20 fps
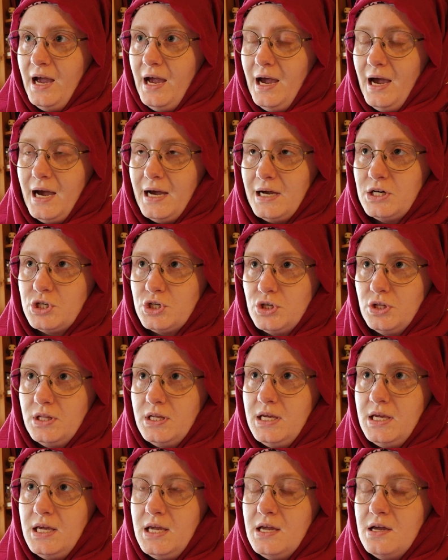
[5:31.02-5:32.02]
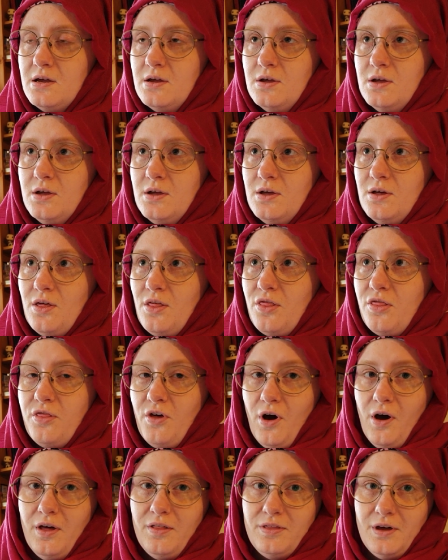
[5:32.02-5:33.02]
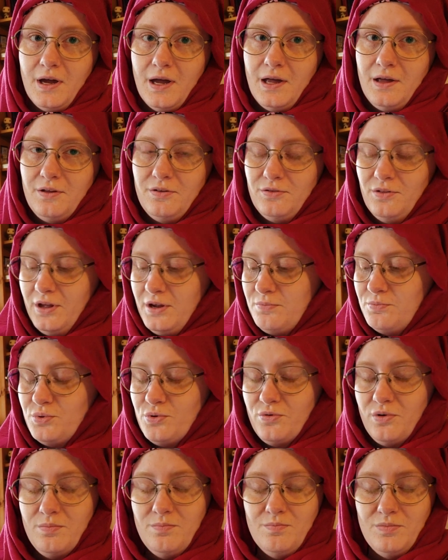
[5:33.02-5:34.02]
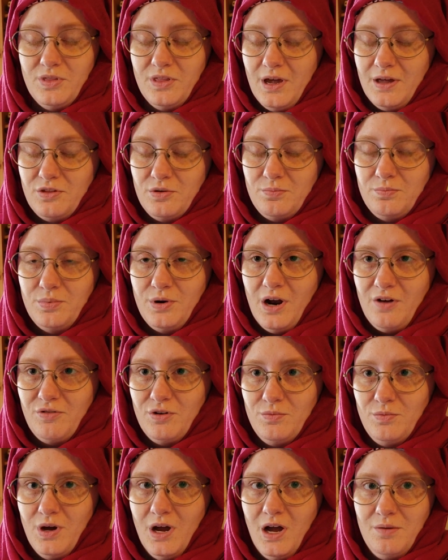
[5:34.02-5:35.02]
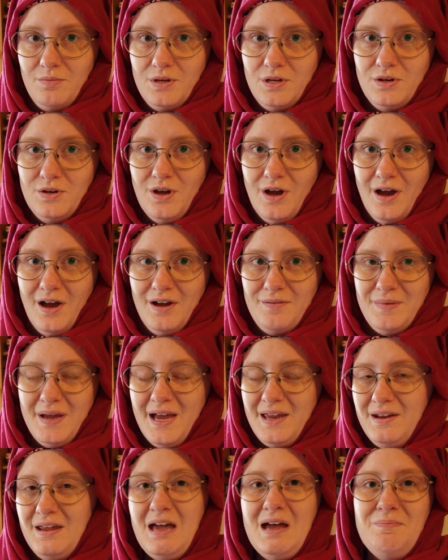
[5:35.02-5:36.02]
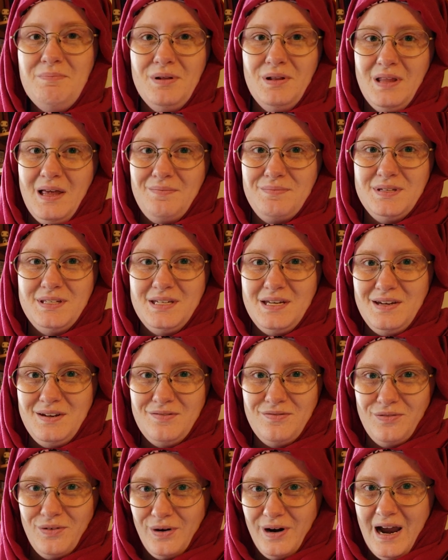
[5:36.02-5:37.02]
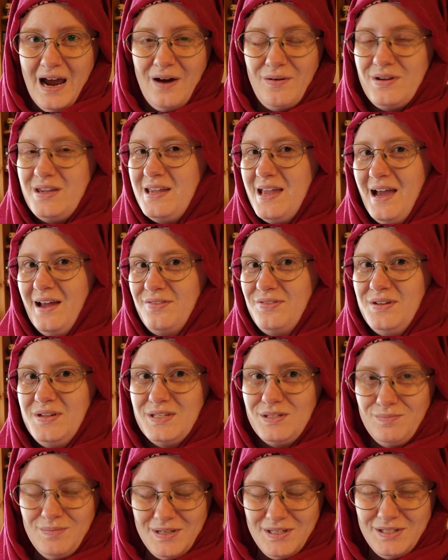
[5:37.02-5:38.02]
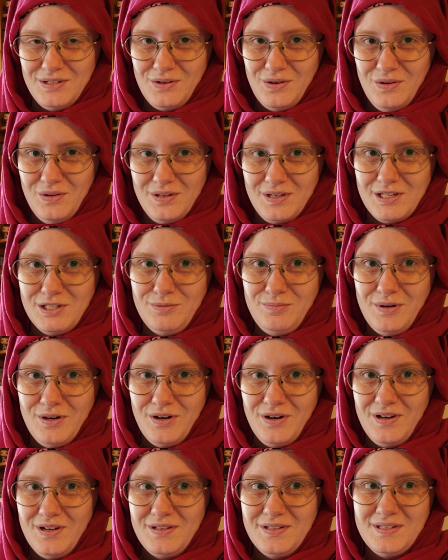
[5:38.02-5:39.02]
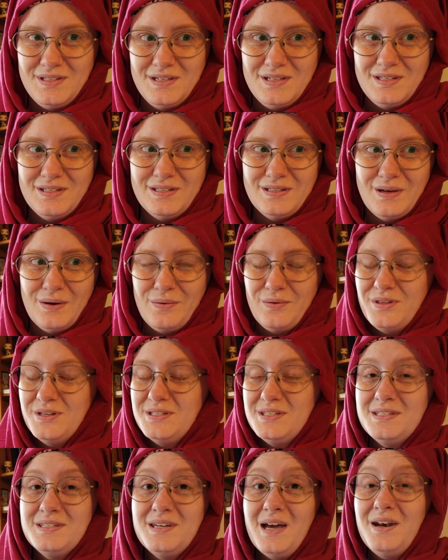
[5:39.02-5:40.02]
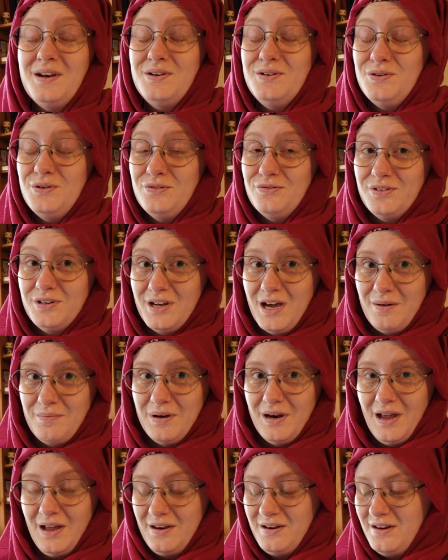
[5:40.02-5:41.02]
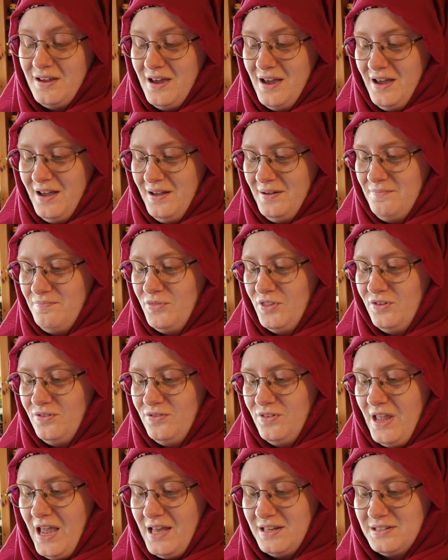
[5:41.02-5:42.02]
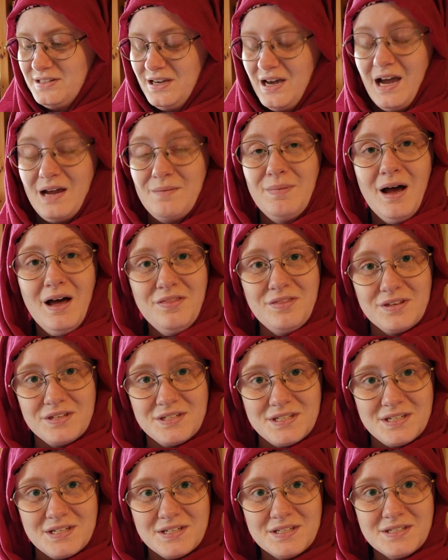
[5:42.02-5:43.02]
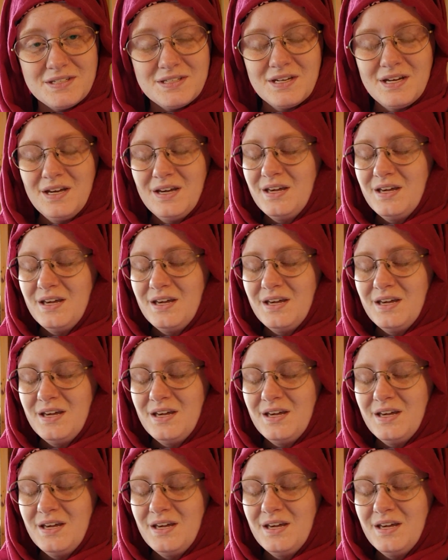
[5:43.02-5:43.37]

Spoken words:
actually thought that that the Prophet Muhammad had epilepsy for how he had these mystical experiences. So this is not a new phenomenon as a hypothesis.